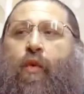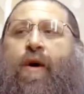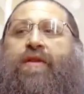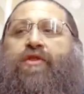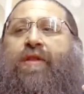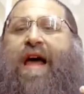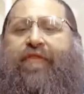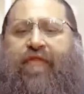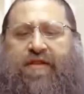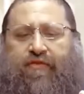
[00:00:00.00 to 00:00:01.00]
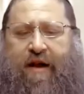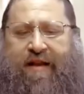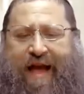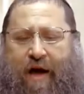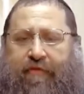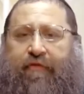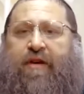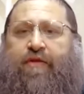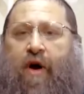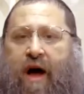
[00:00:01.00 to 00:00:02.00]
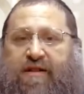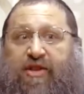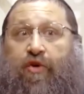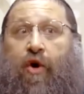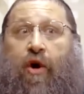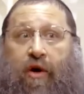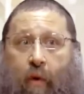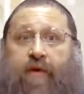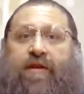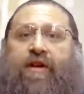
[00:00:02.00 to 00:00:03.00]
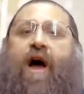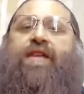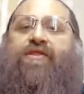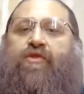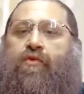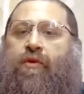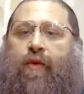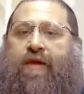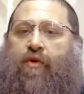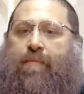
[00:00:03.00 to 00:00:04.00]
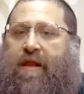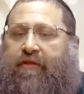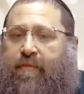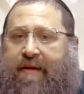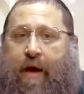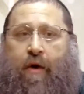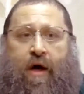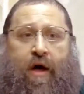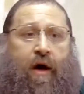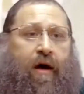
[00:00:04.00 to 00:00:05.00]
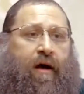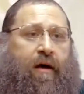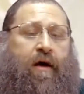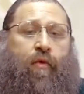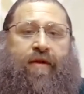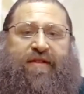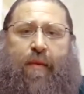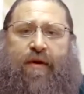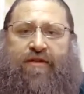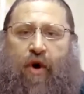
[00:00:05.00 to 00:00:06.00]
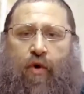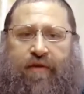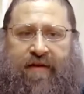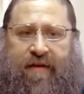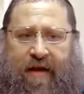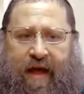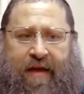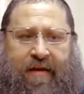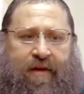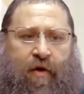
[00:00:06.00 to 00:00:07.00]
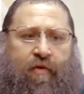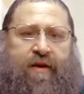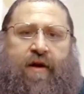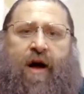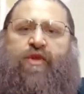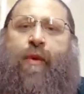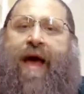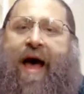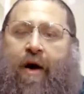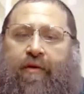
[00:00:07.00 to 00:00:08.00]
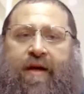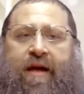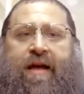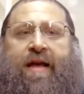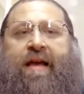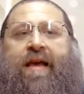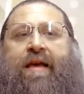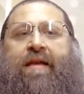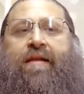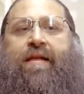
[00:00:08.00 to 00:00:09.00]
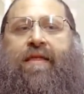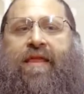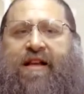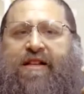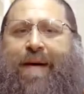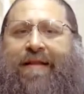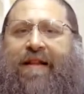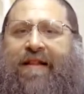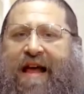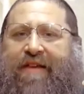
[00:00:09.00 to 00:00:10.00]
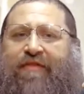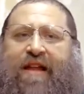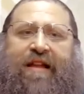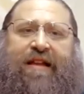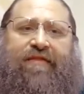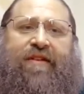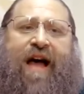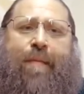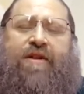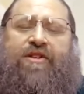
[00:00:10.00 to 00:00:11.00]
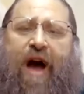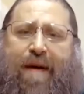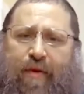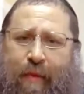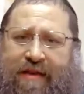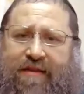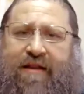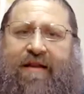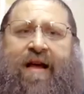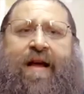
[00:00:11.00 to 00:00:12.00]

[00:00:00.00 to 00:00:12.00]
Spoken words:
When your life is running out in front of your eyes and you're going to die soon, a week or month from now, when someone is old and already on his way out, he thinks about the life that he lived and how much time he wasted,